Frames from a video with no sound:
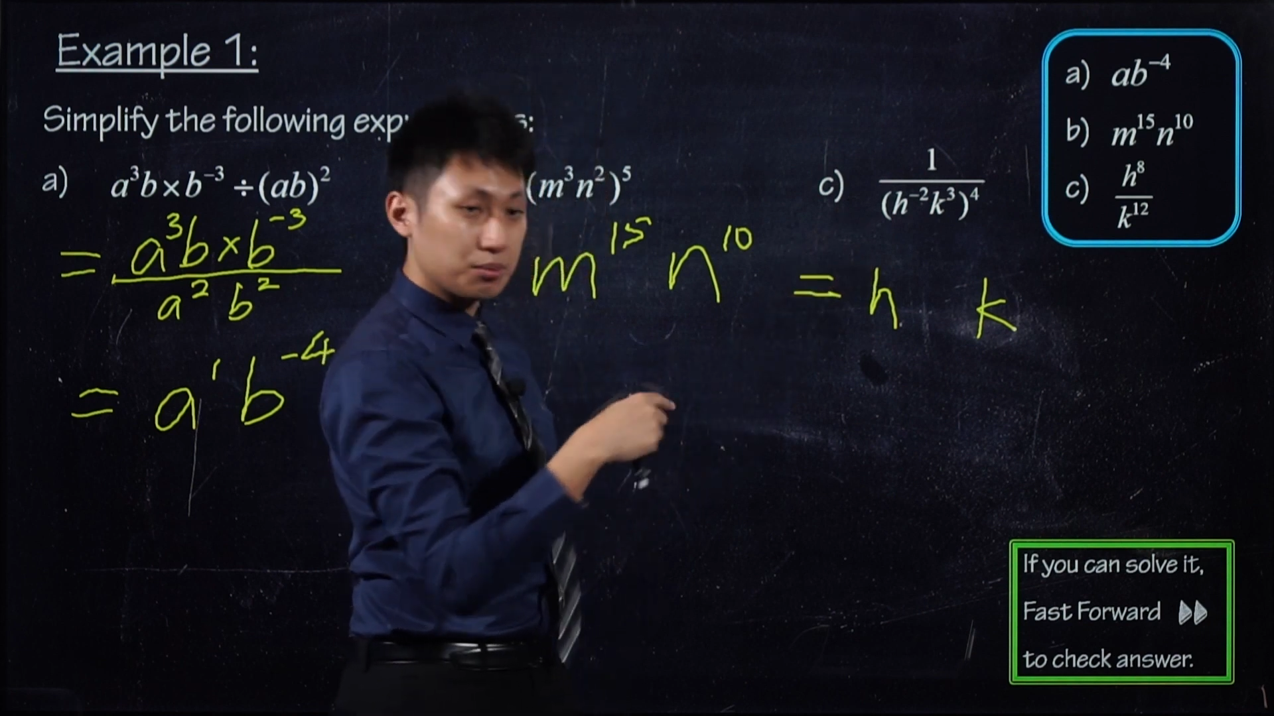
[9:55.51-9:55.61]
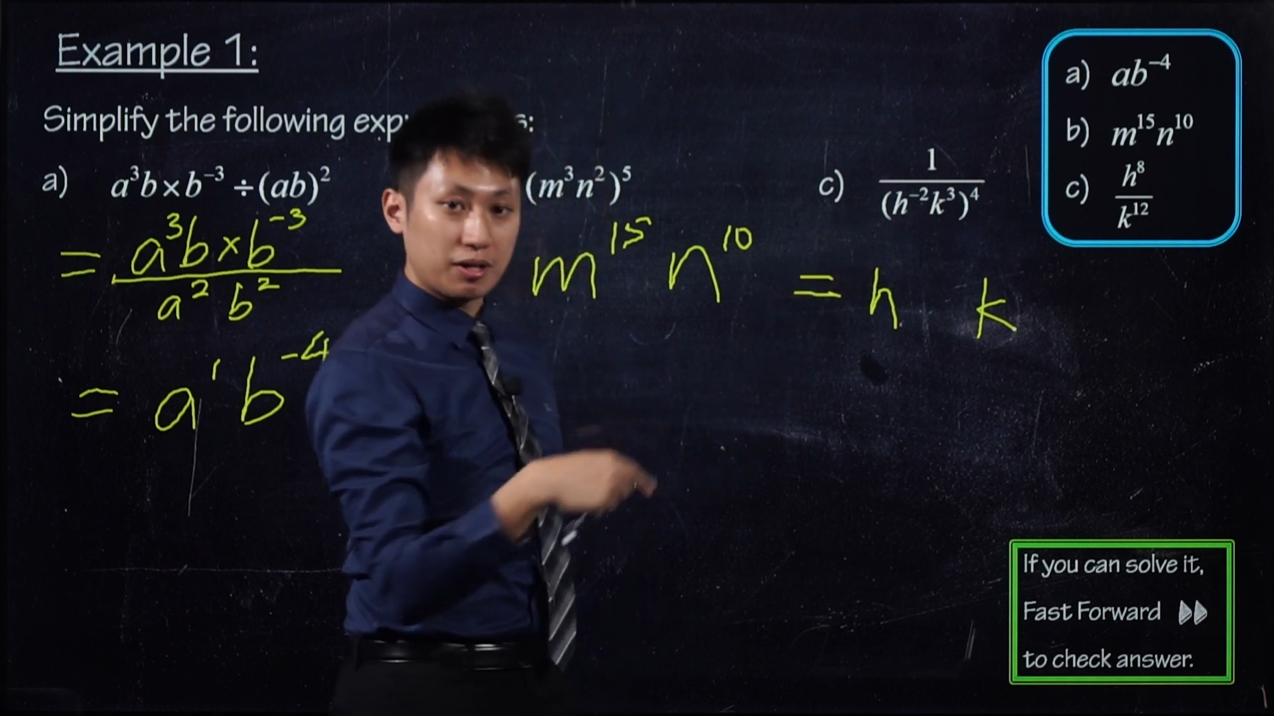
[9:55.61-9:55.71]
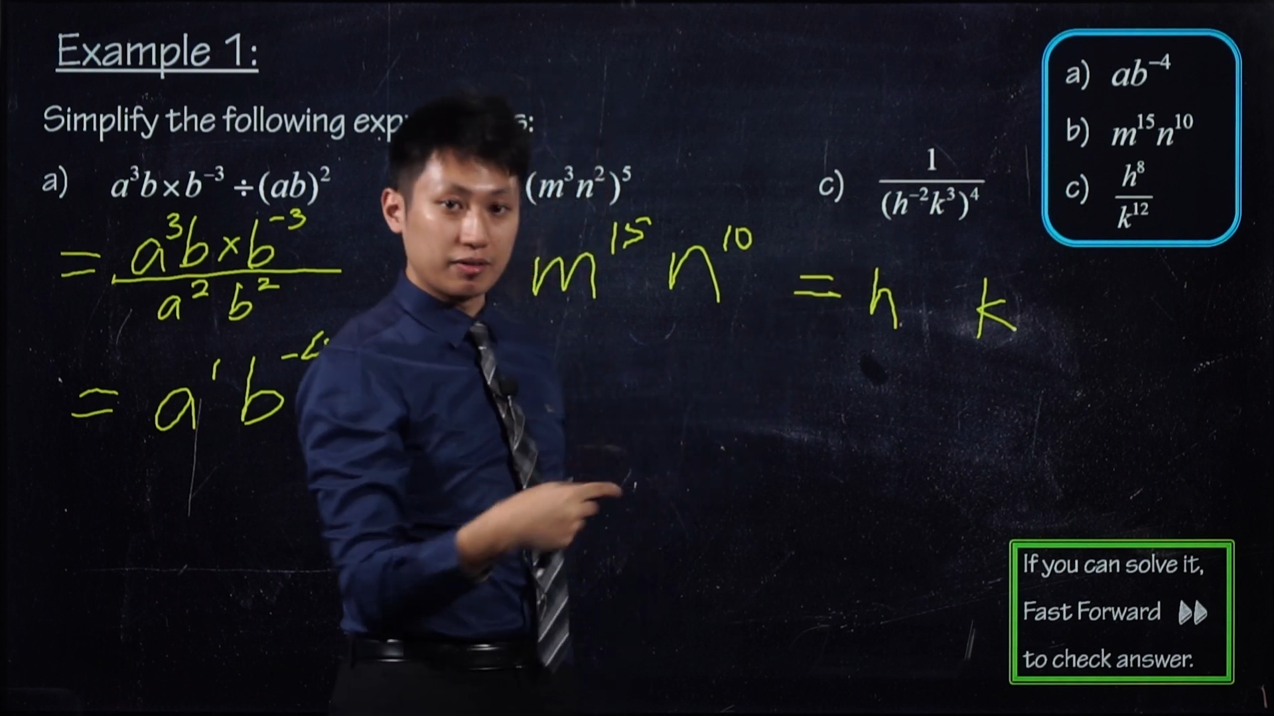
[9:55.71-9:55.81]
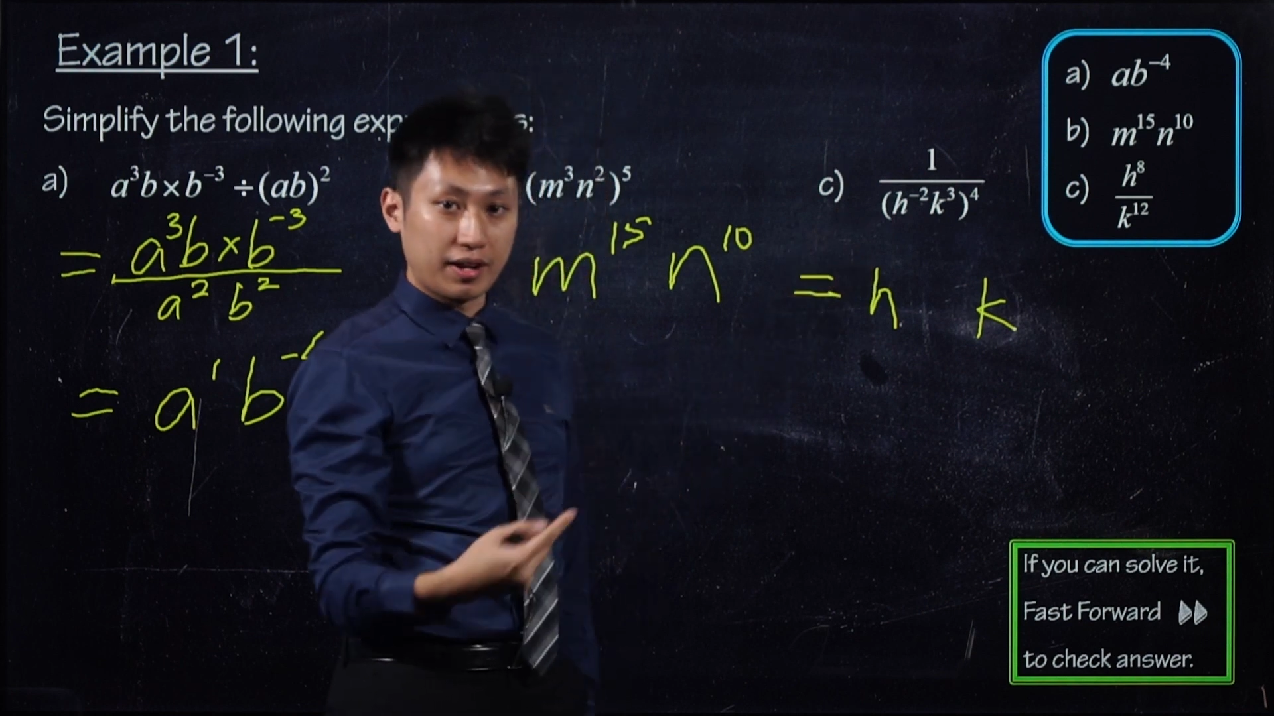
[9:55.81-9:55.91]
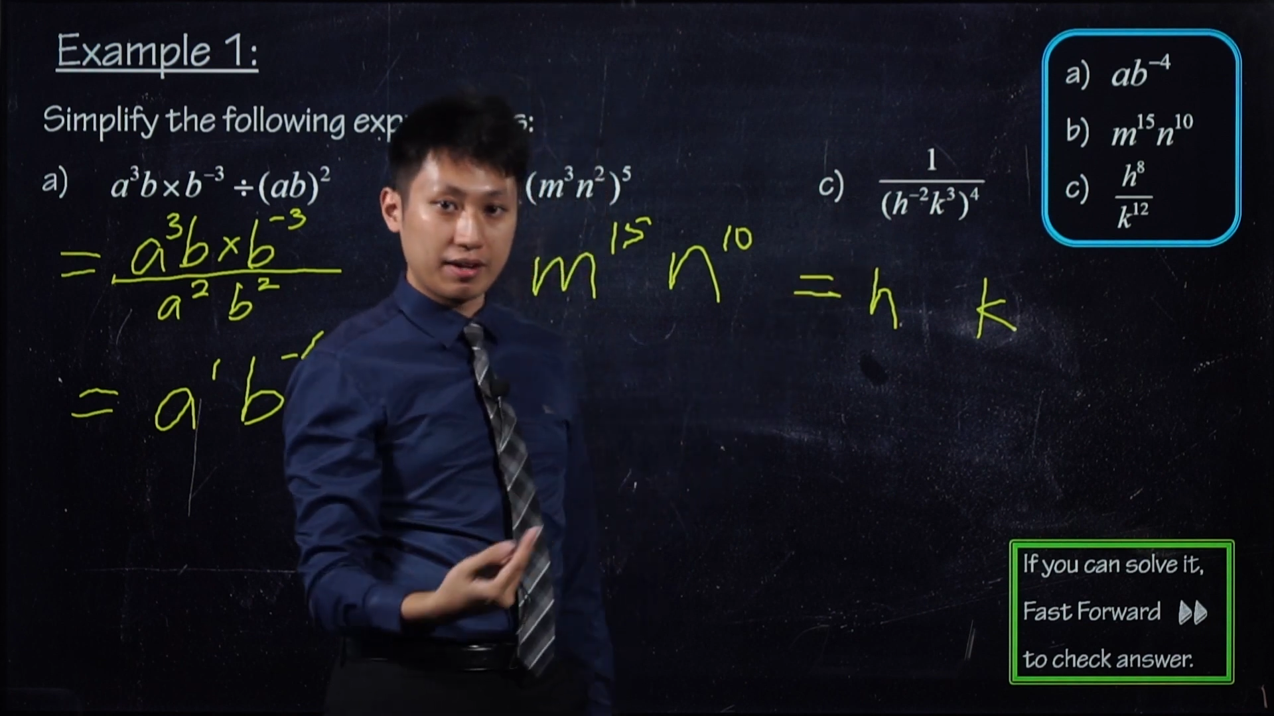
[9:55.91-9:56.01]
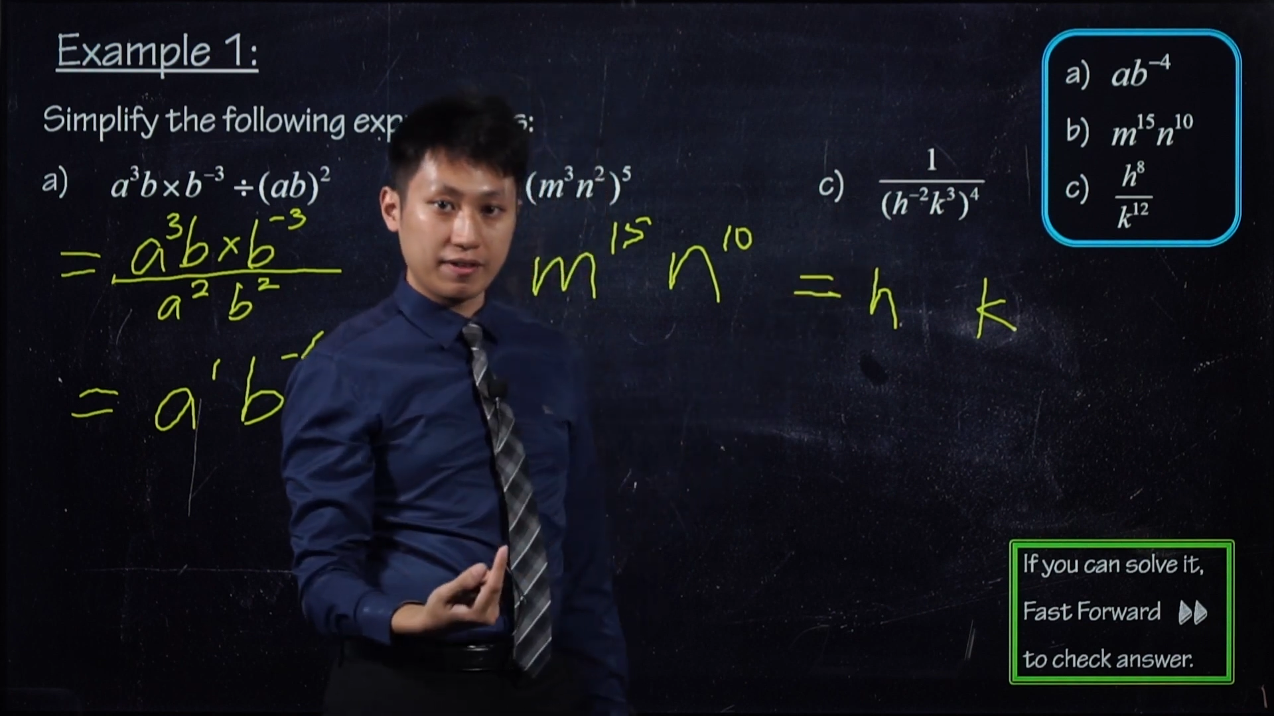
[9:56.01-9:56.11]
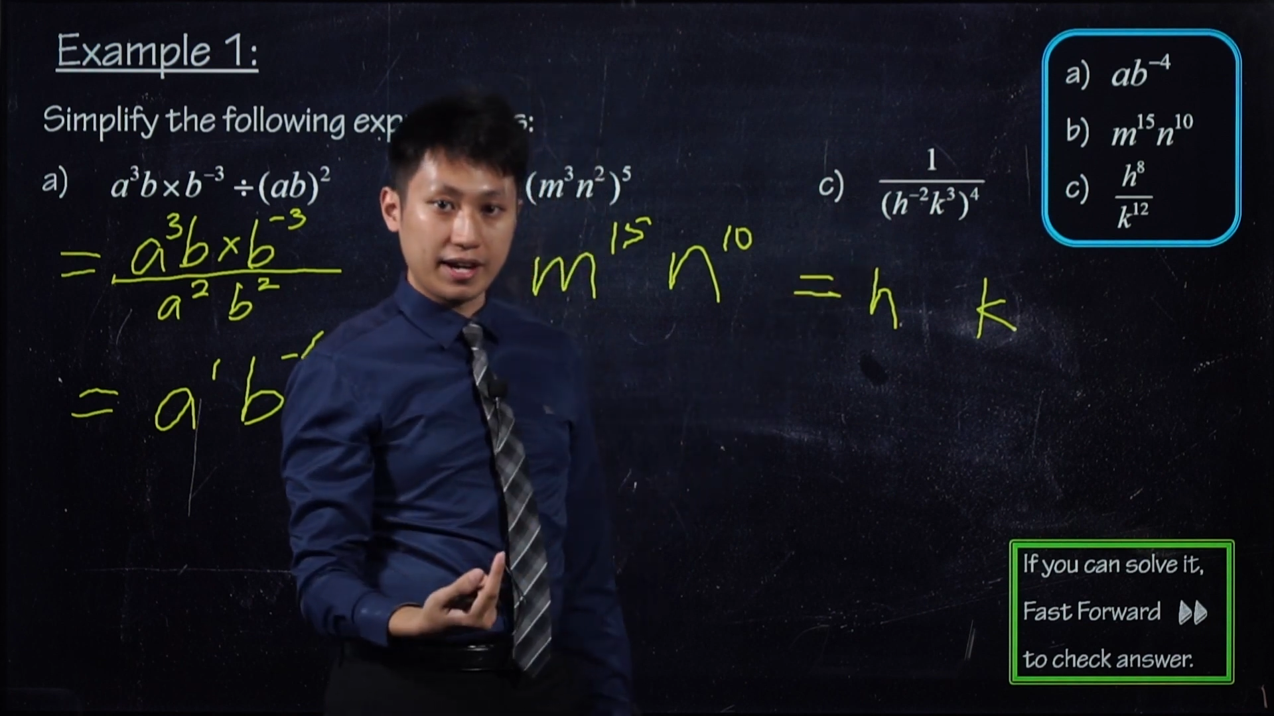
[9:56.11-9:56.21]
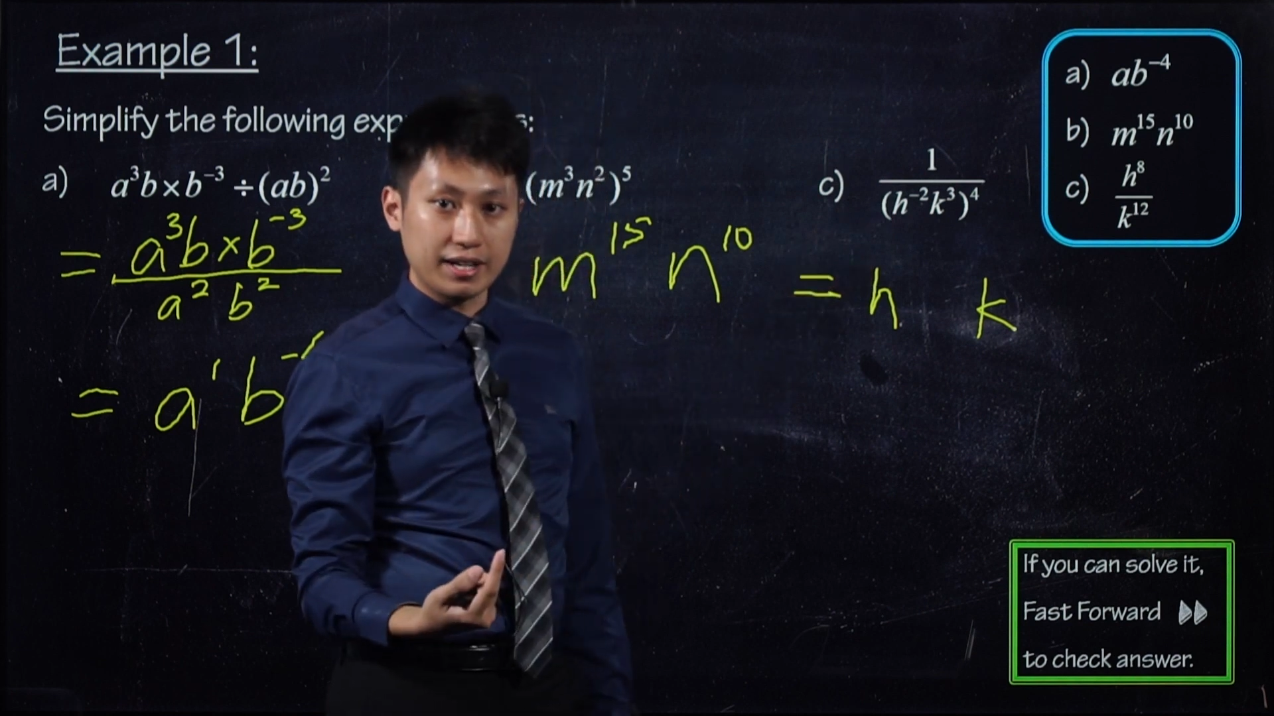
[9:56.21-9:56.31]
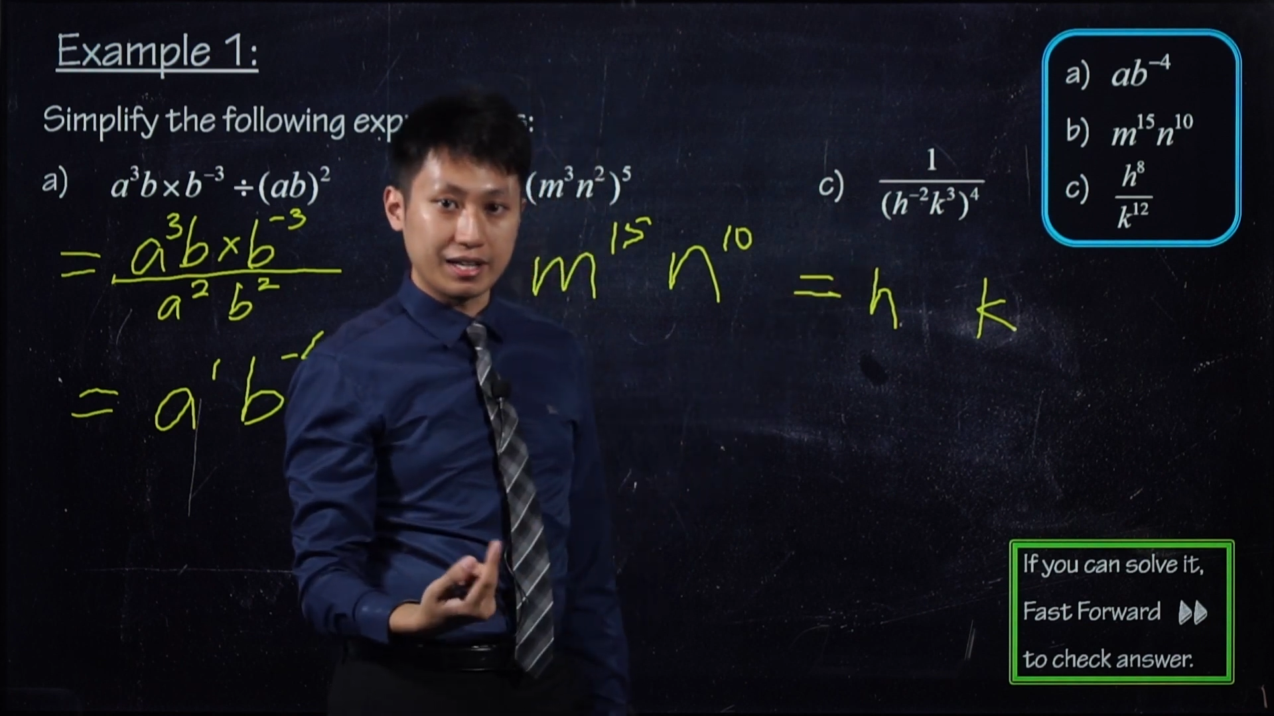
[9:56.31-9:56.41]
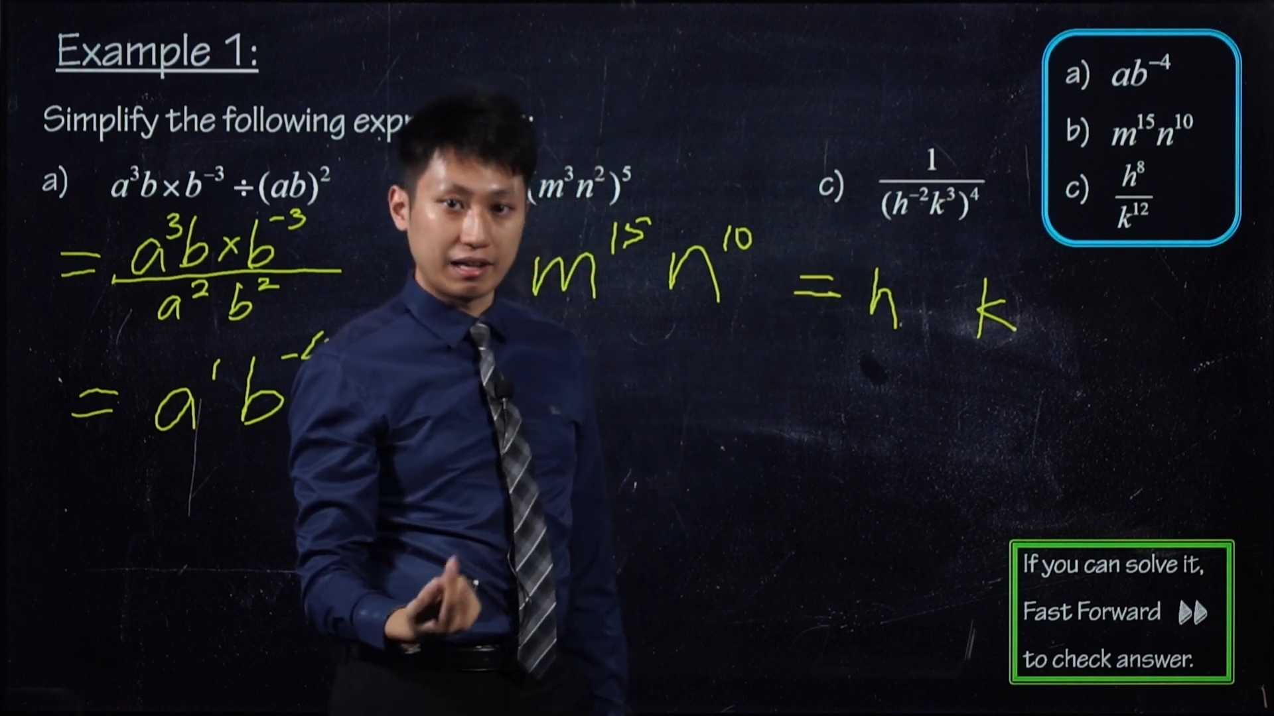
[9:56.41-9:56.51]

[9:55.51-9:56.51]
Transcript: to the power negative 8,